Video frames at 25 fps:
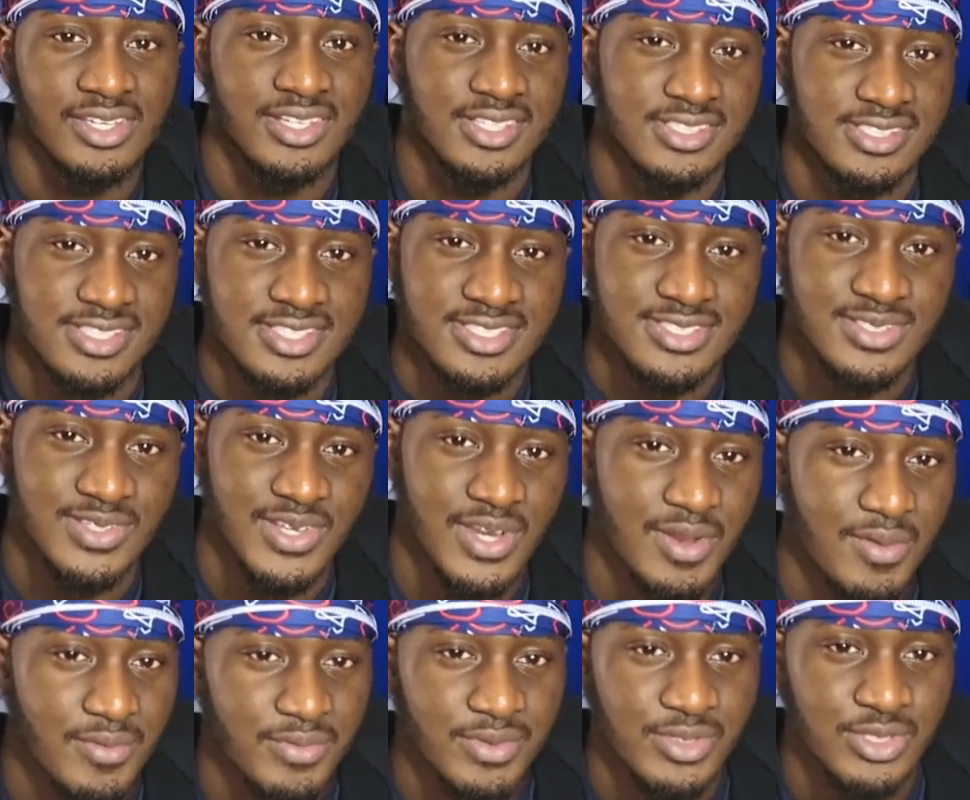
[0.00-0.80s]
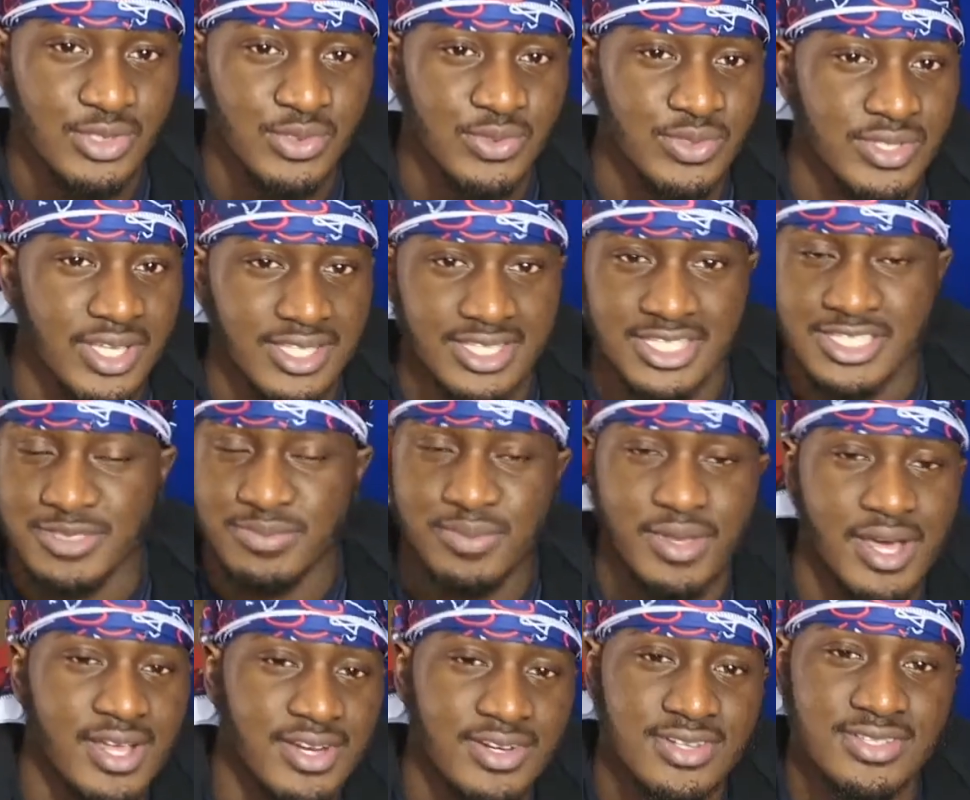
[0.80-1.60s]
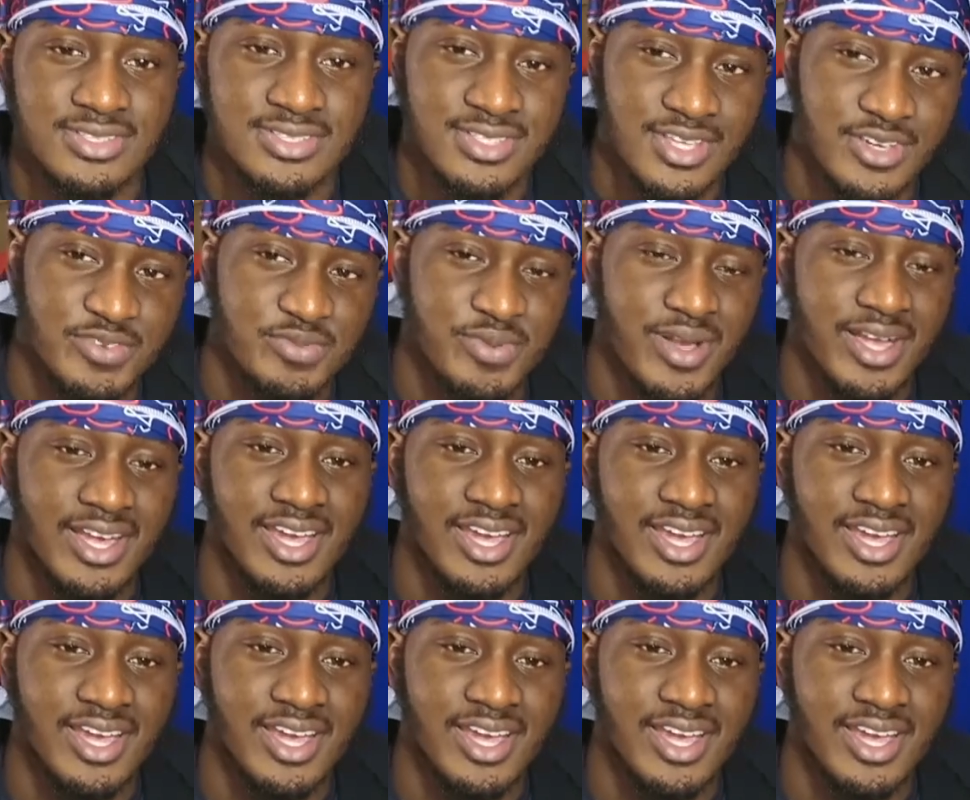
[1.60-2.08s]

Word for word: Because Instagram, I'll be doing, like, the splatter and stuff.